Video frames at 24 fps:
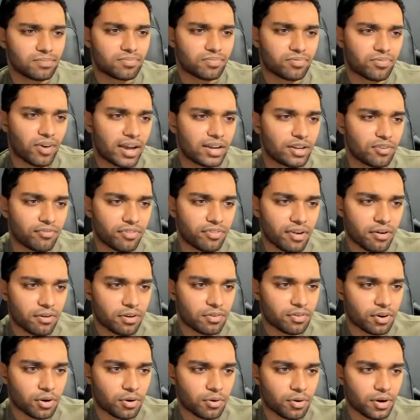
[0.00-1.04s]
find it very,
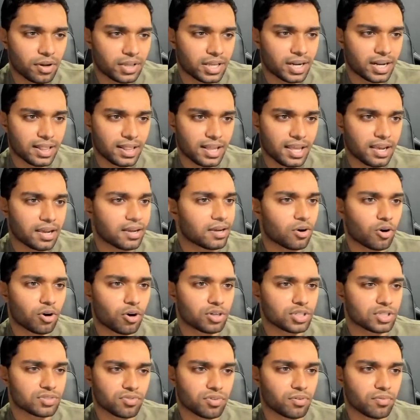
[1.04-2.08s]
very rare that I like an
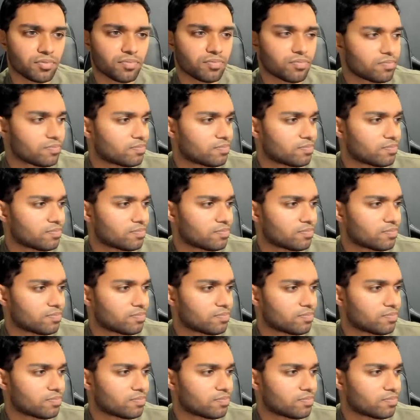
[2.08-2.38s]
artist for